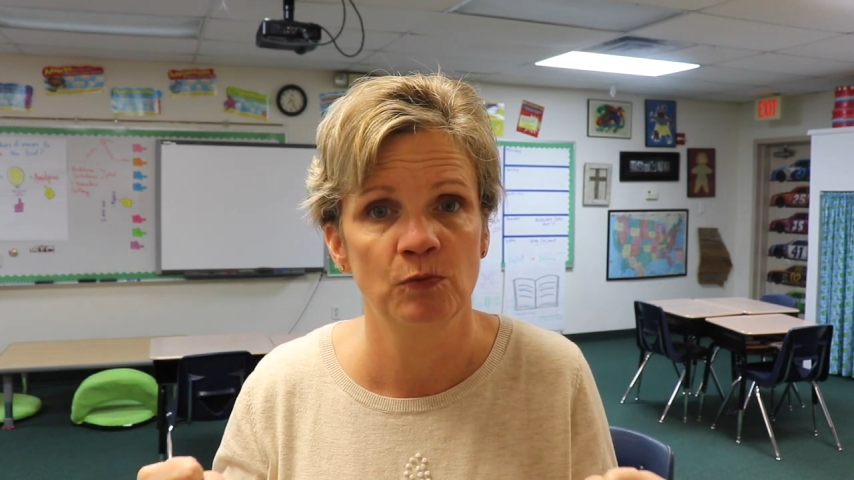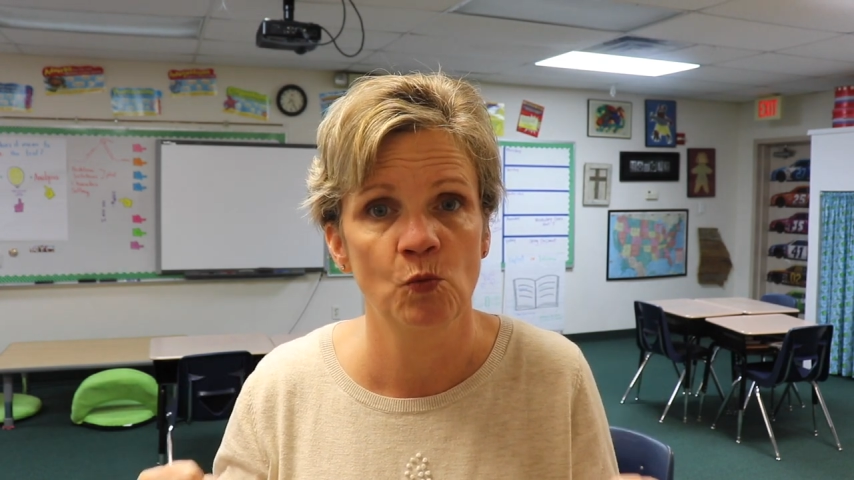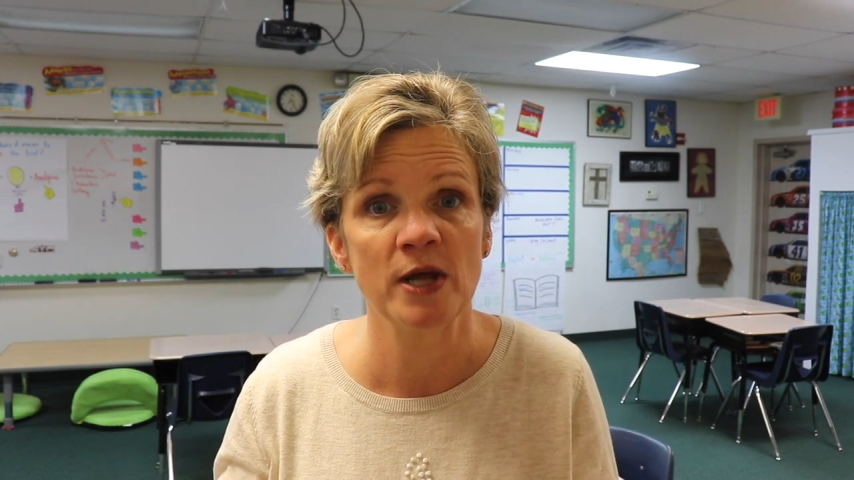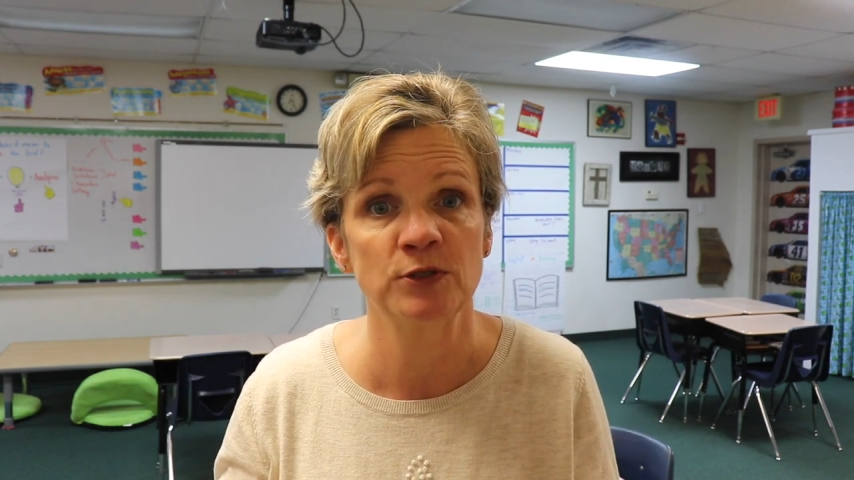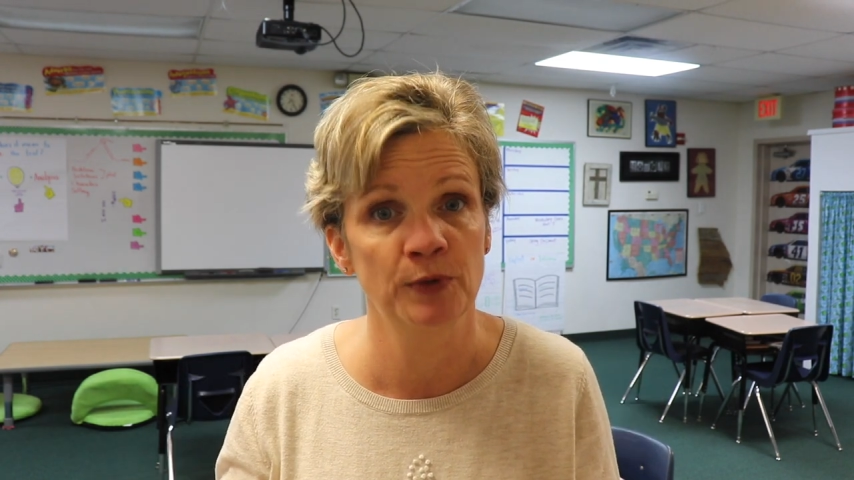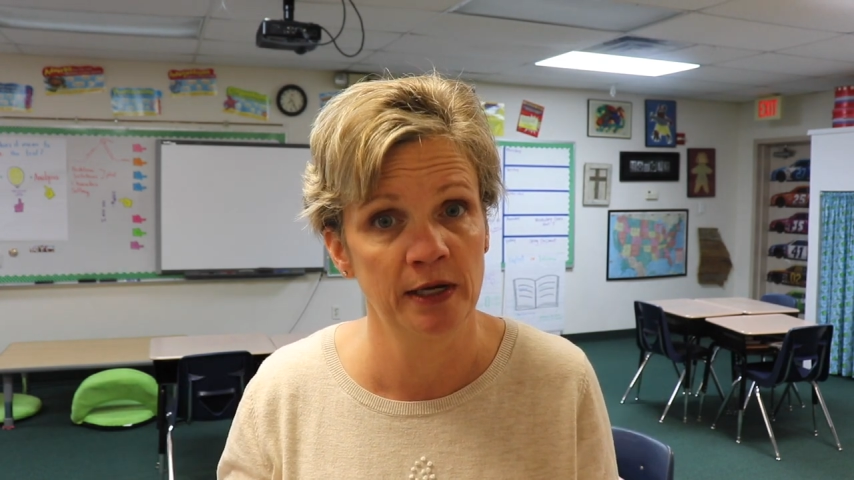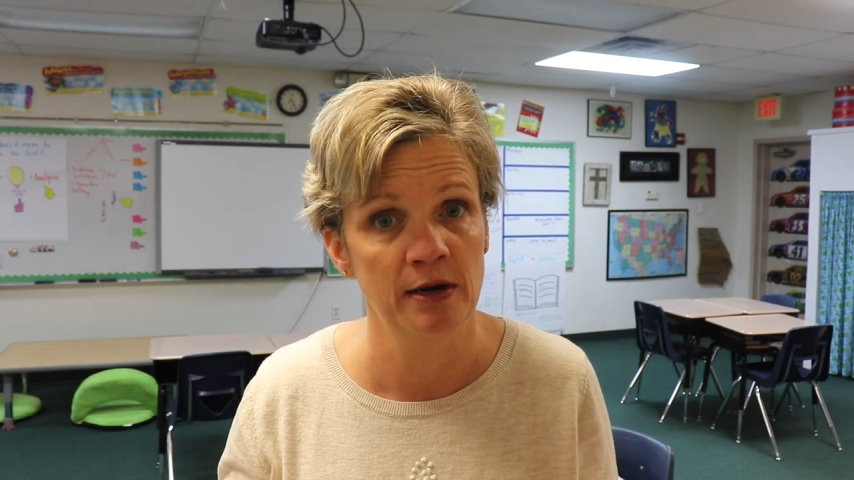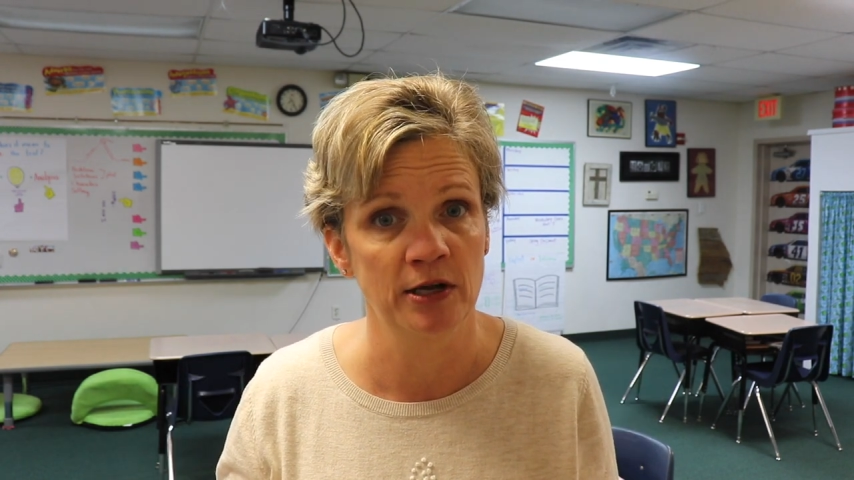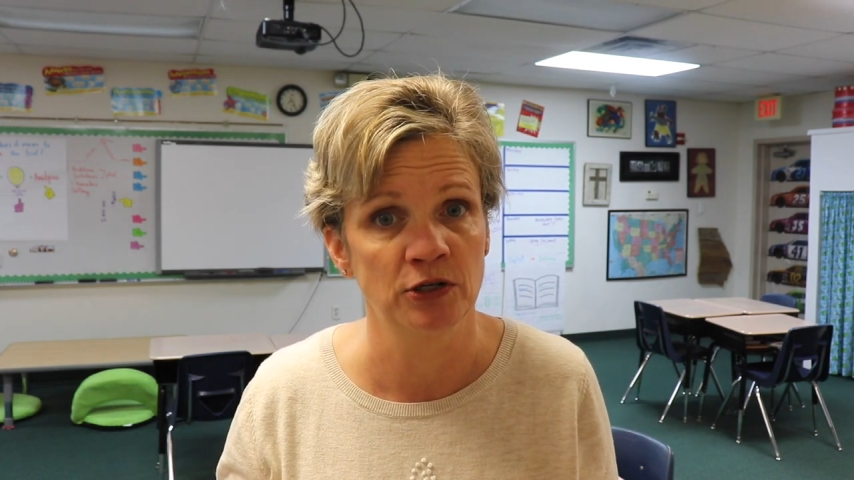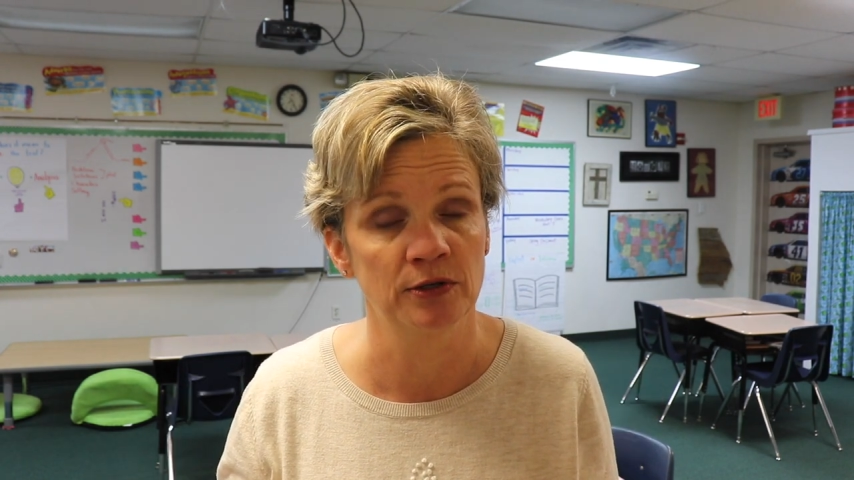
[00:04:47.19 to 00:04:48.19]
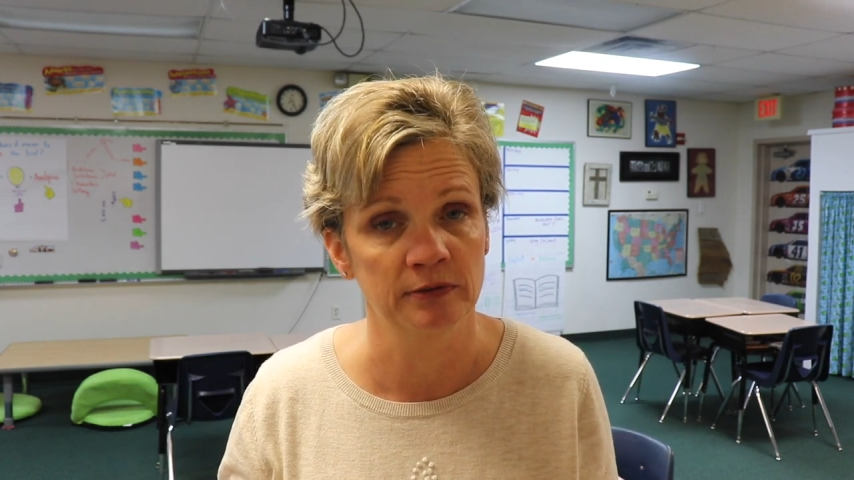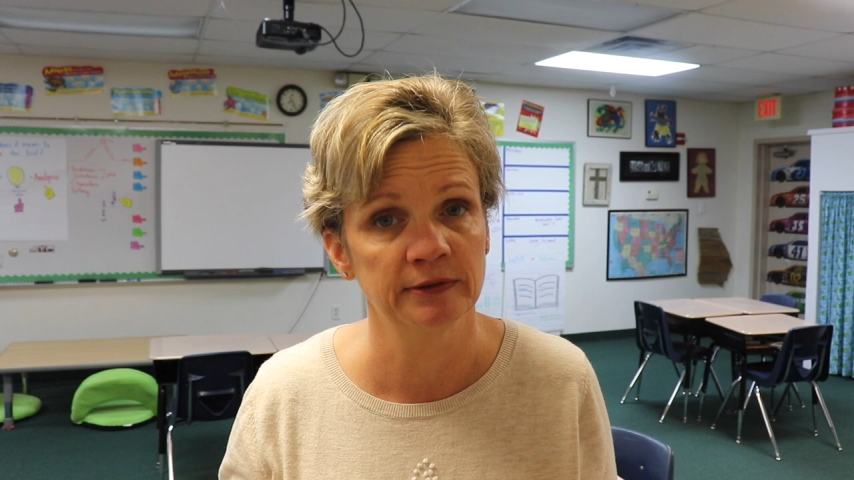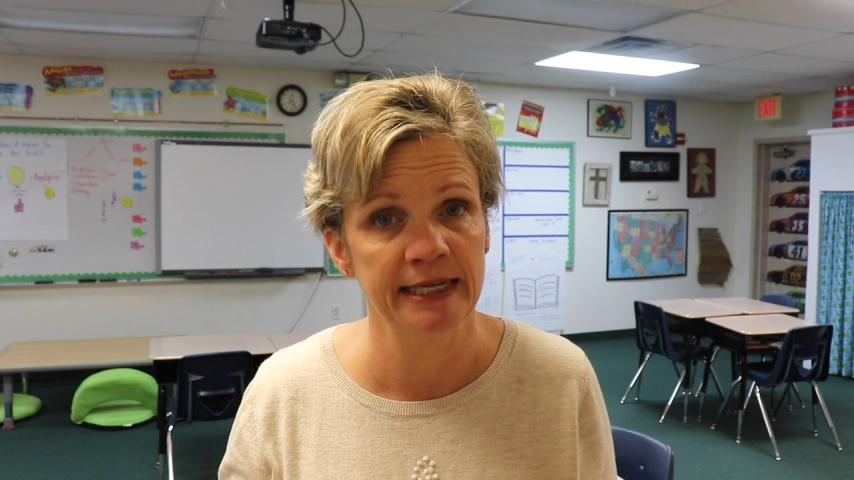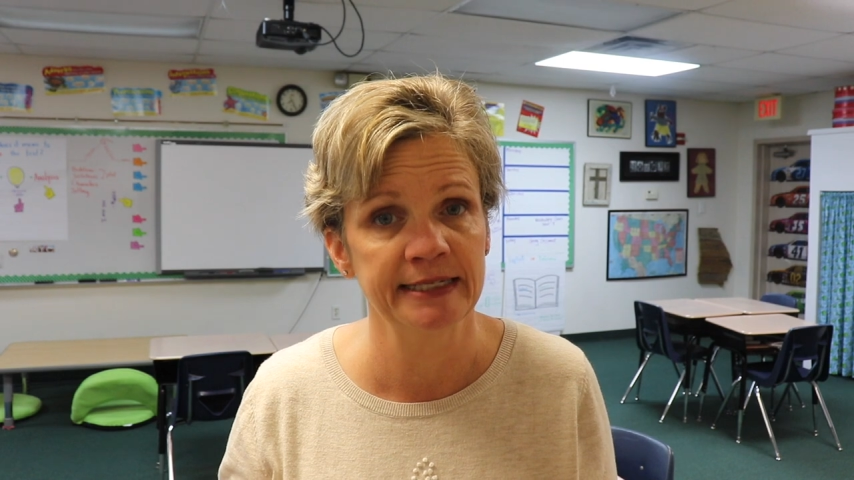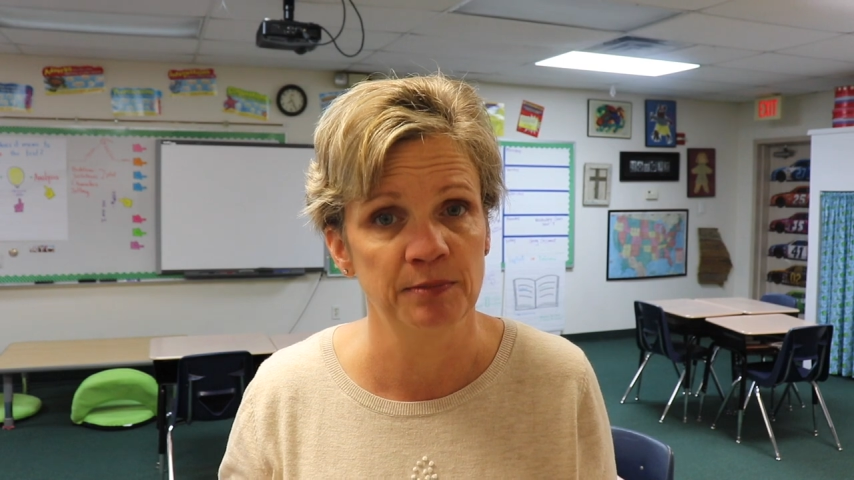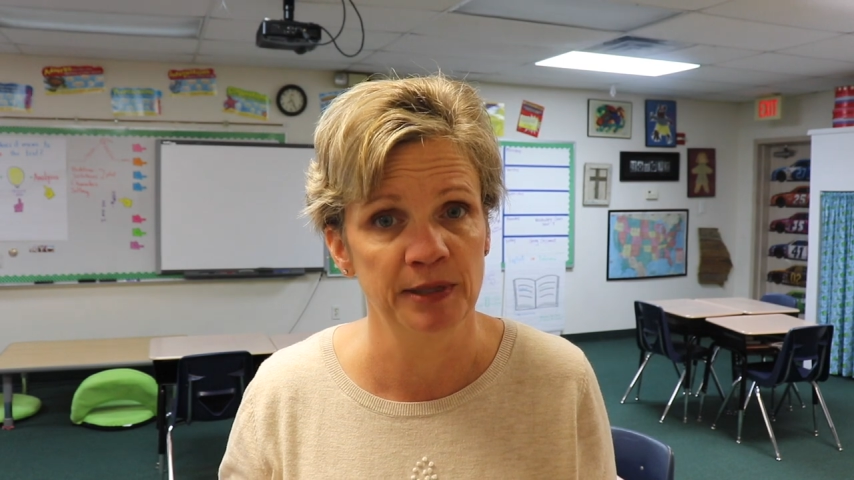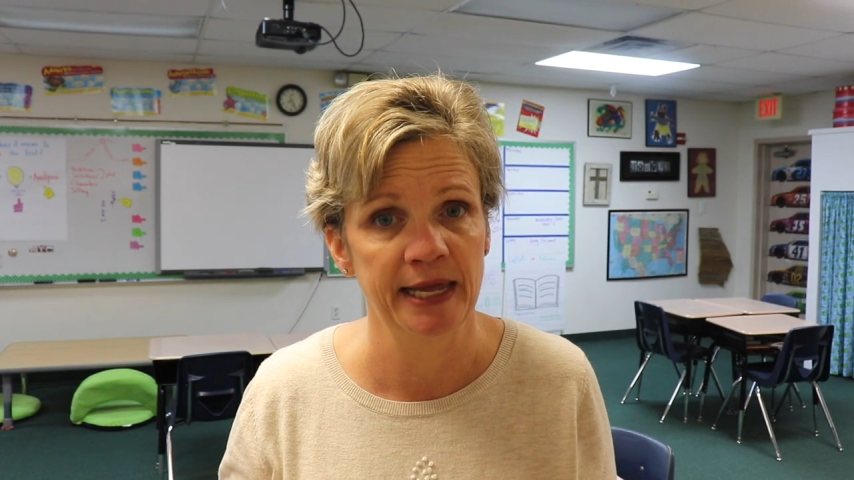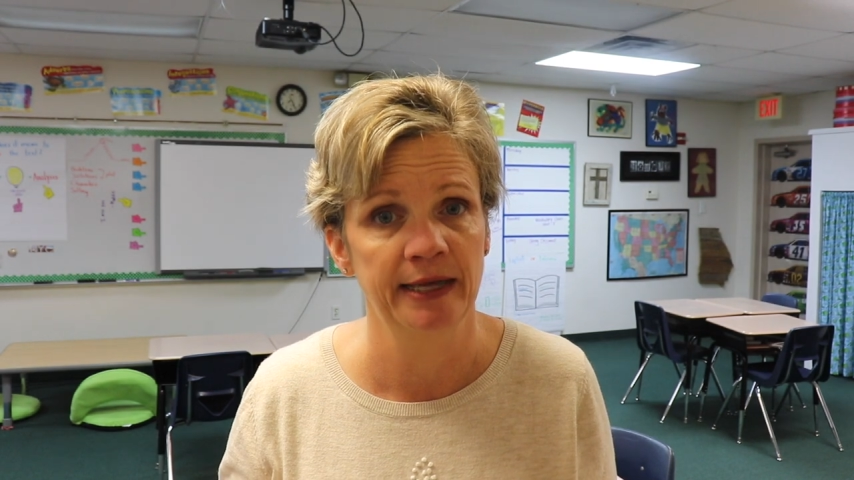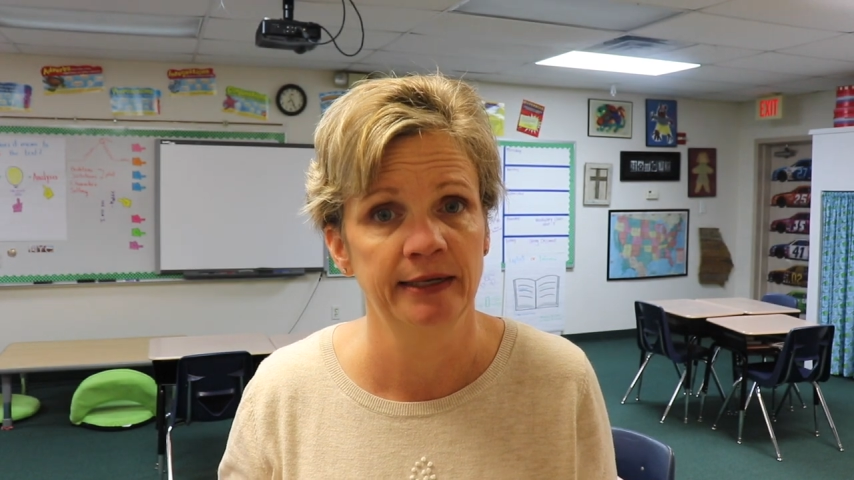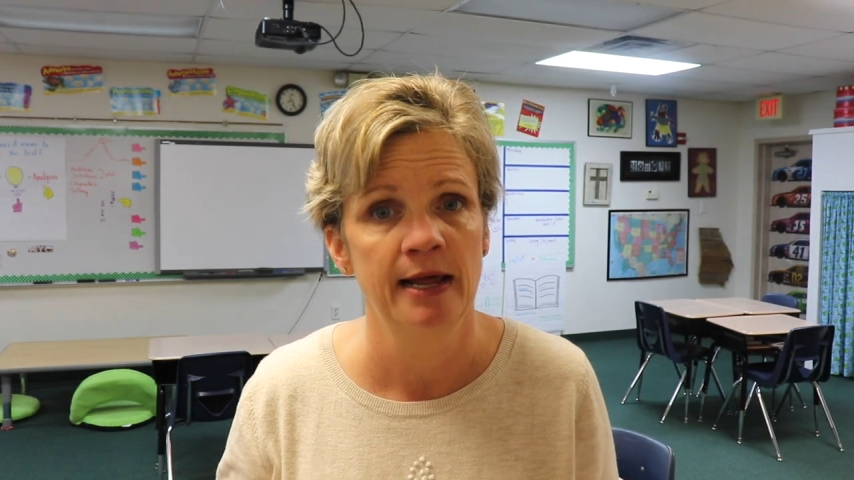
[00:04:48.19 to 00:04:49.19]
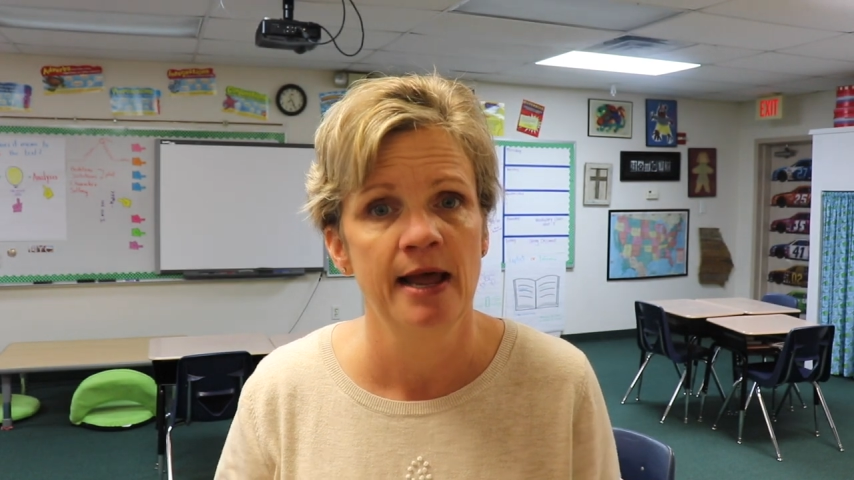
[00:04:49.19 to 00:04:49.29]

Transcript: what's written on your lesson plan.